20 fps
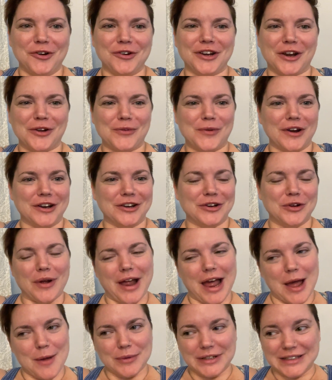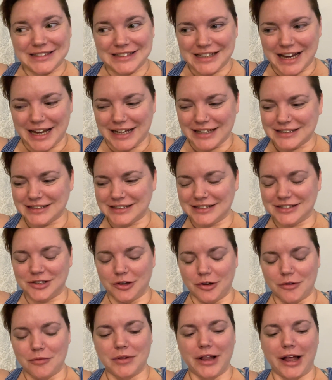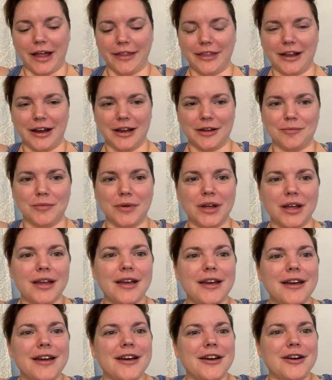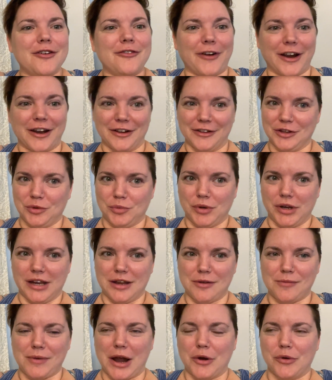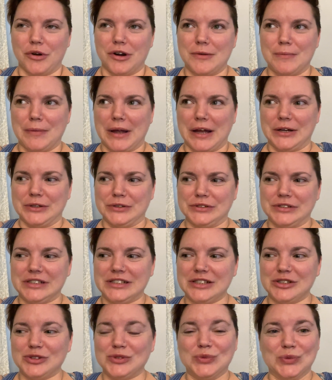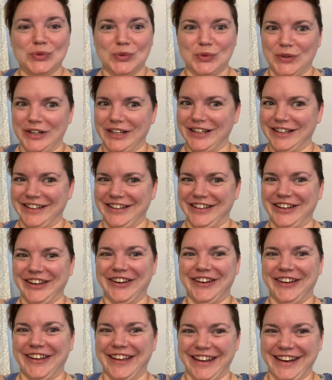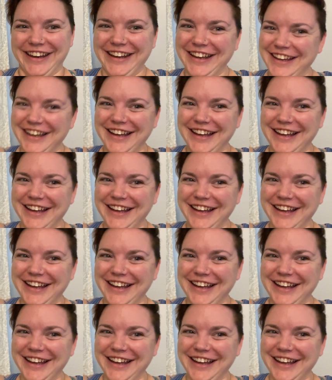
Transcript: and I want to know what happens next. And so I'm glad that I'm finally reading Power Unbound. It's really good.